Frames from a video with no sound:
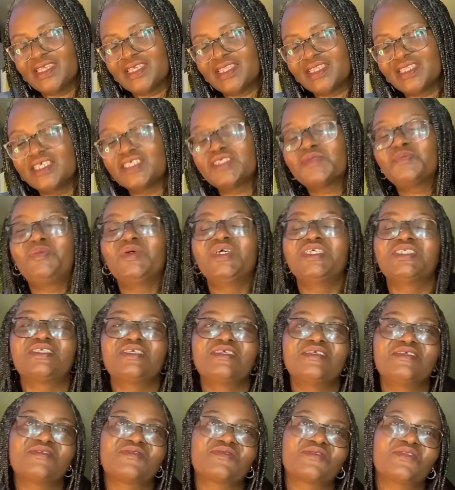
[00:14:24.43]
This
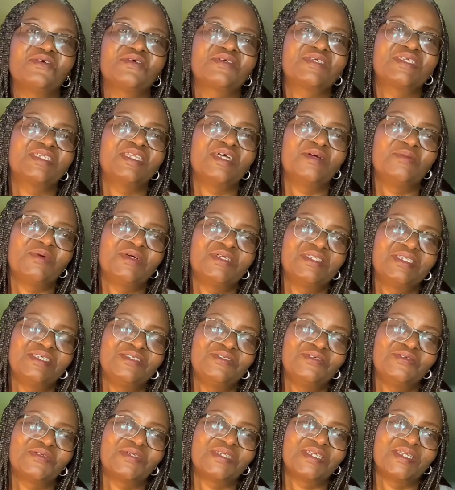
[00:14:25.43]
person is talking about the
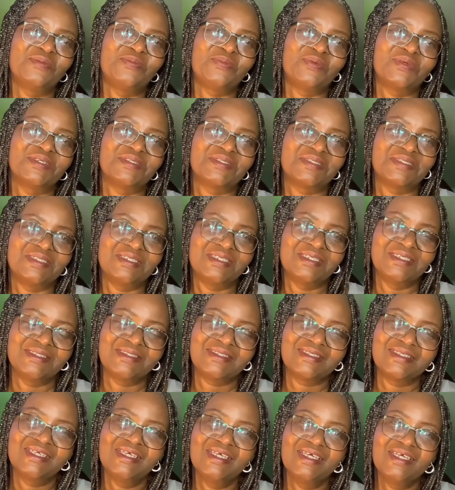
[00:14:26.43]
Ukraine president
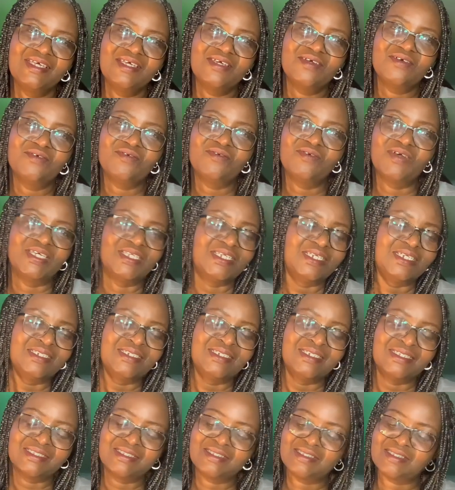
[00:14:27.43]
when
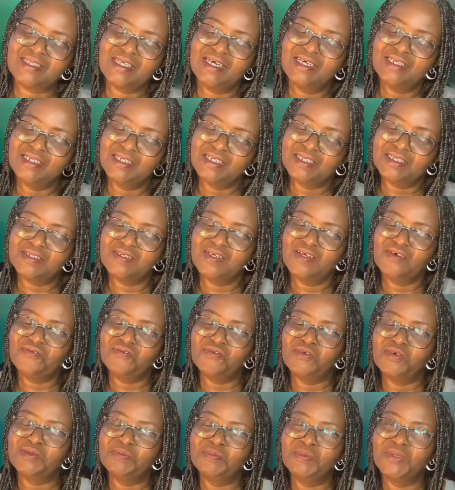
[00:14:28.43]
they stand and clap
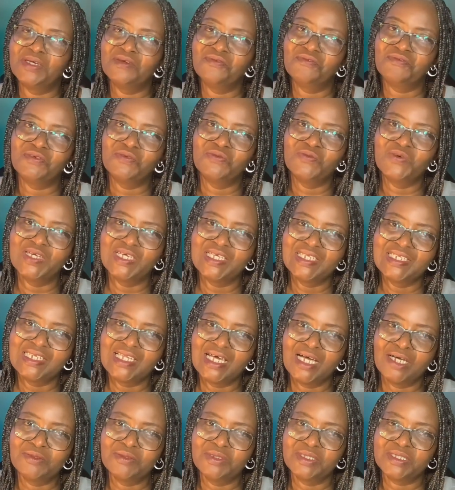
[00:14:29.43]
for him everywhere.
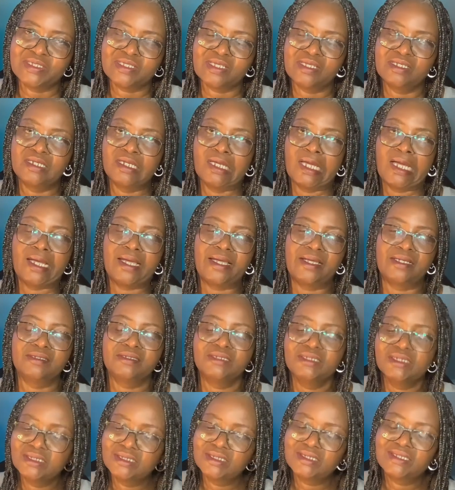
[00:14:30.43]
Now they said,
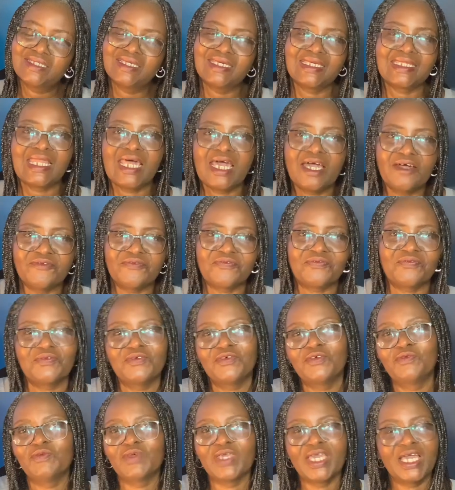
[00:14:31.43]
enough.
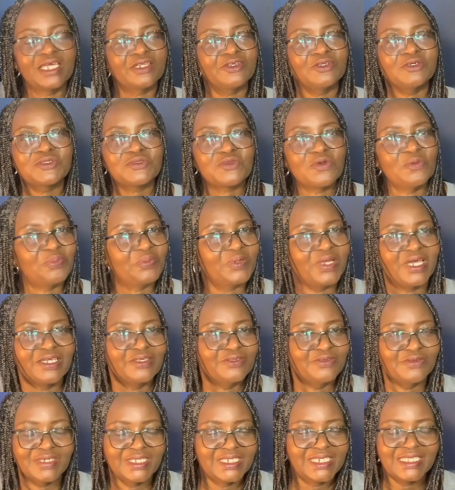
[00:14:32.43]
We are not
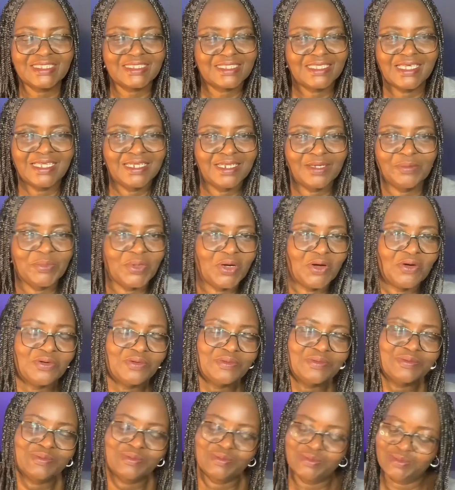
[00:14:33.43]
supplying you anything anymore.